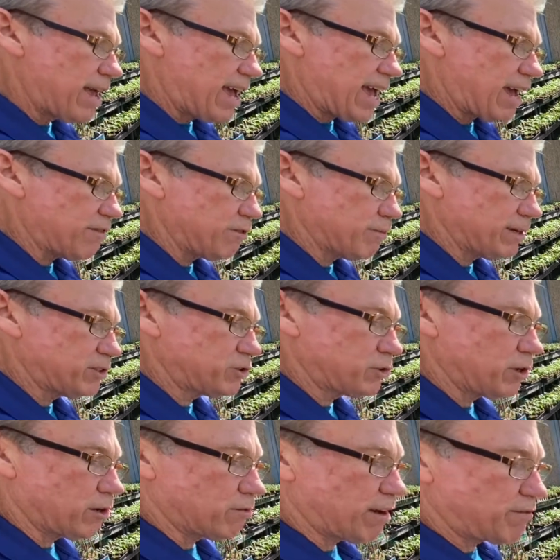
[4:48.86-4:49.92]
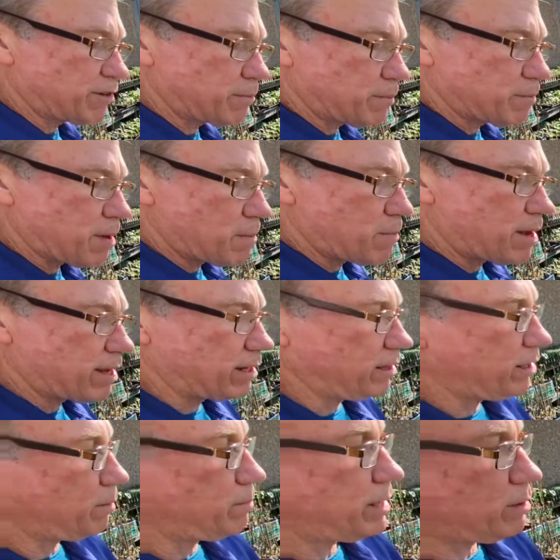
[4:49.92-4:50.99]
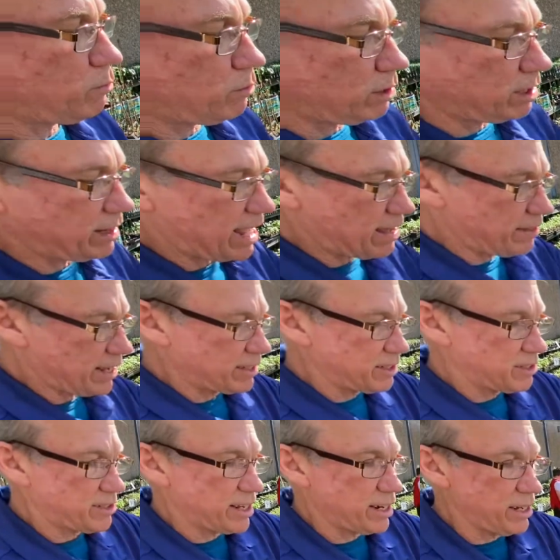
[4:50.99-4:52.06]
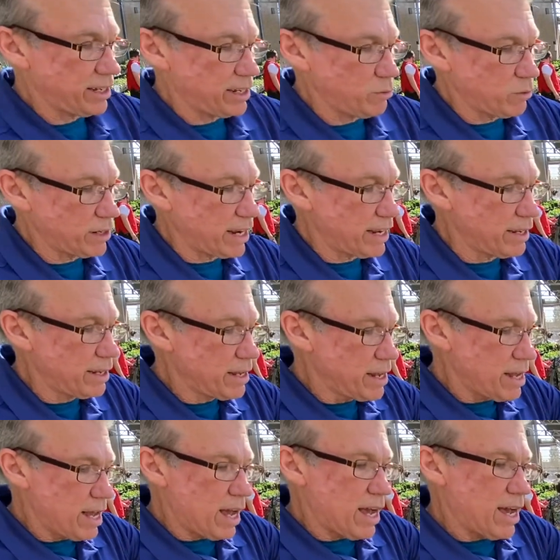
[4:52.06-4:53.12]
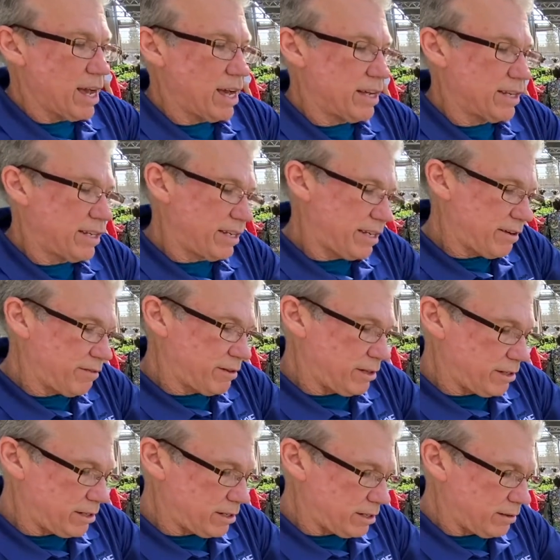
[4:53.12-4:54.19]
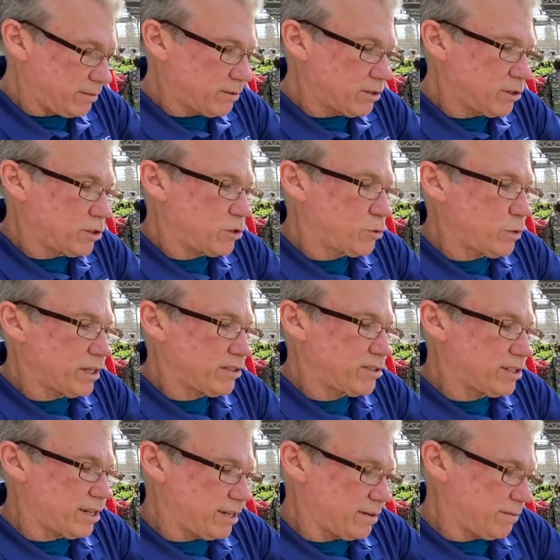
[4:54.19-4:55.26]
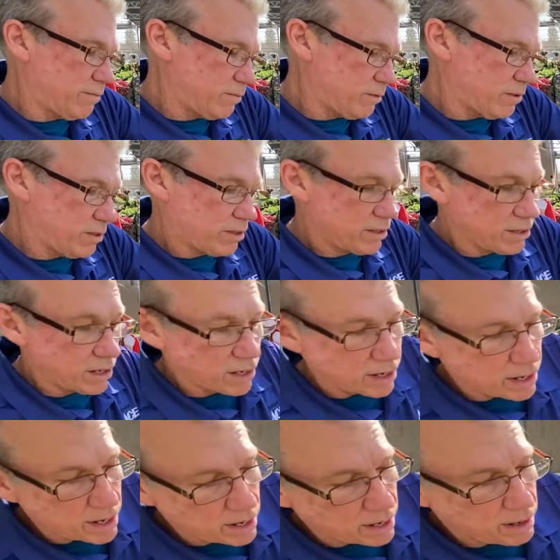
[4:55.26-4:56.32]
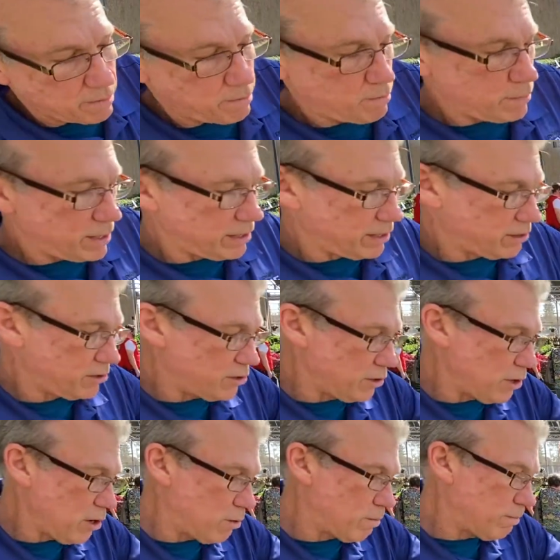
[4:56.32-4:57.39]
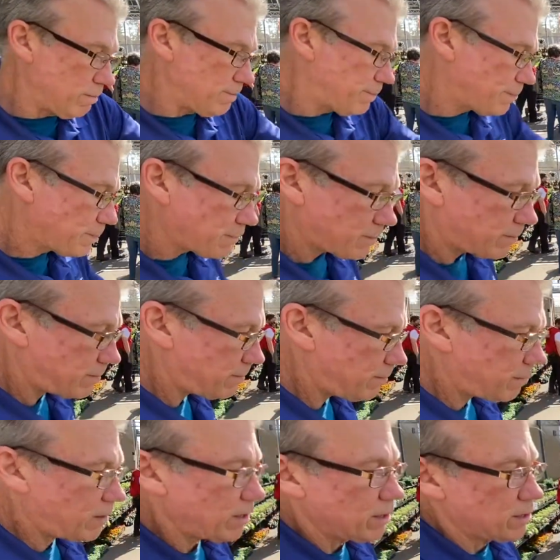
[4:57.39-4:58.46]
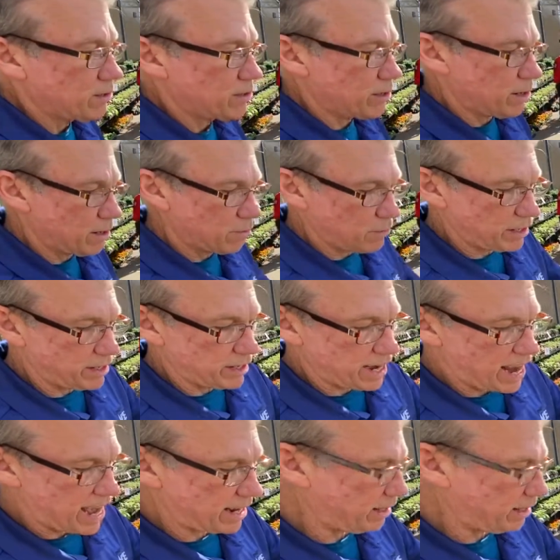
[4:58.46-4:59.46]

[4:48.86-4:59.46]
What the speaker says: having my soil roughed up in my pot a little bit will allow that to settle in when I give it a little twist to be in its new home. So I'm ready to add a